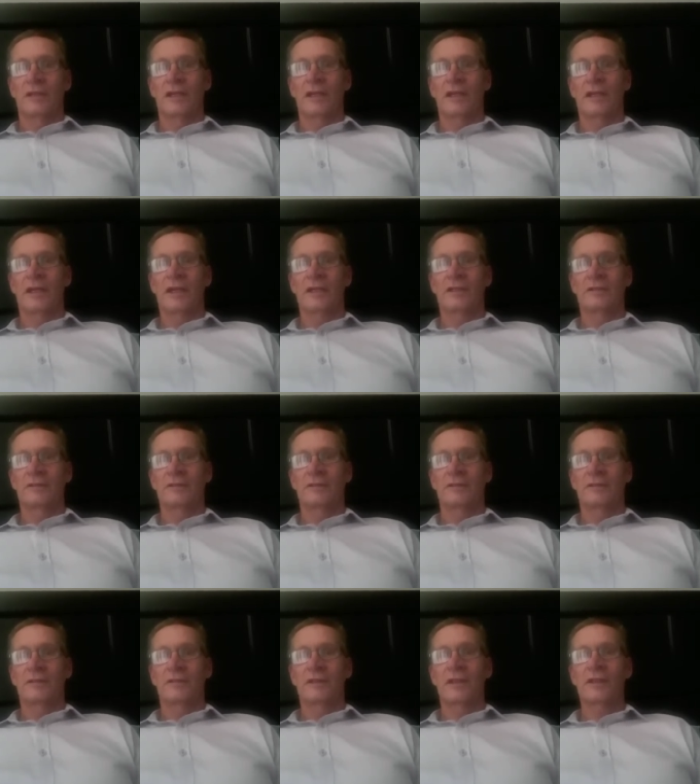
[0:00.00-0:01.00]
and
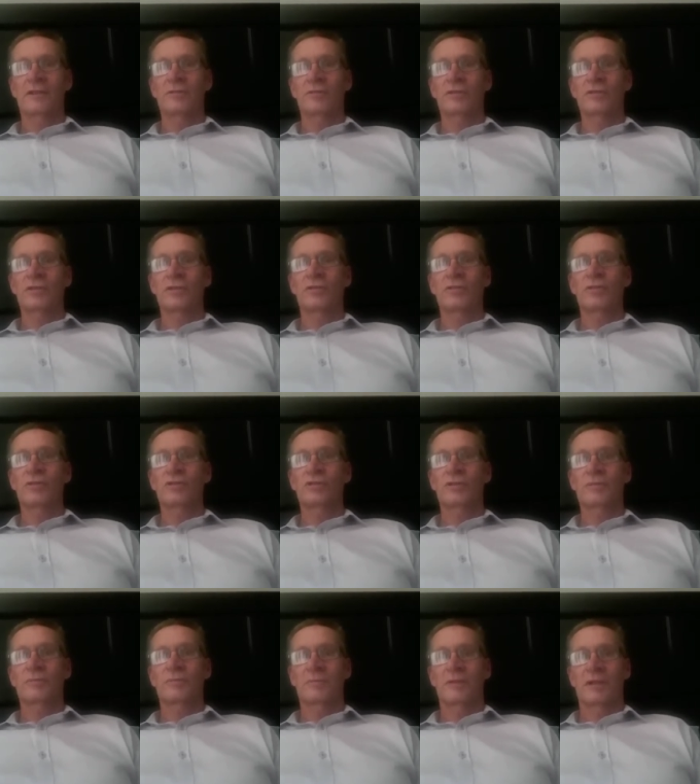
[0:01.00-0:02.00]
that was an
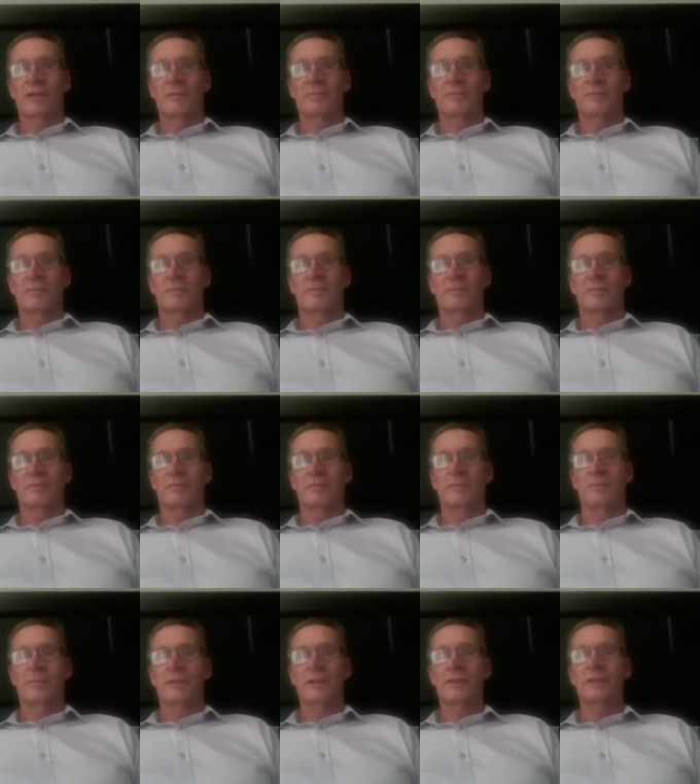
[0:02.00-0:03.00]
awesome time
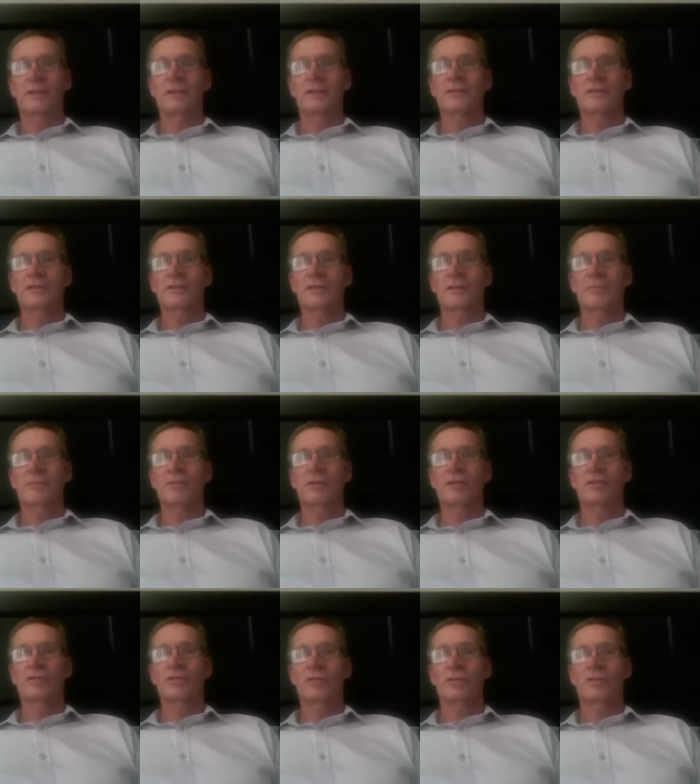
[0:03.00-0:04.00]
but then something
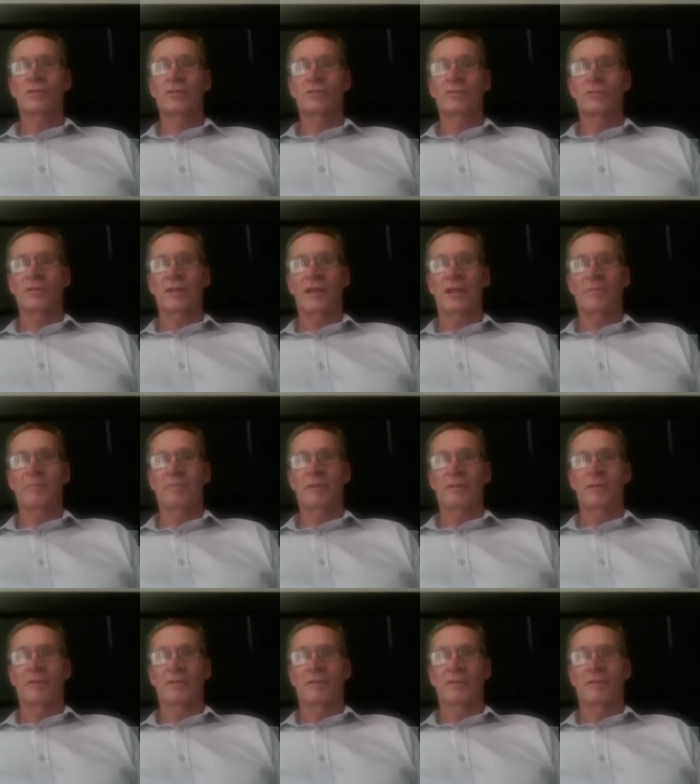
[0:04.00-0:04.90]
started to happen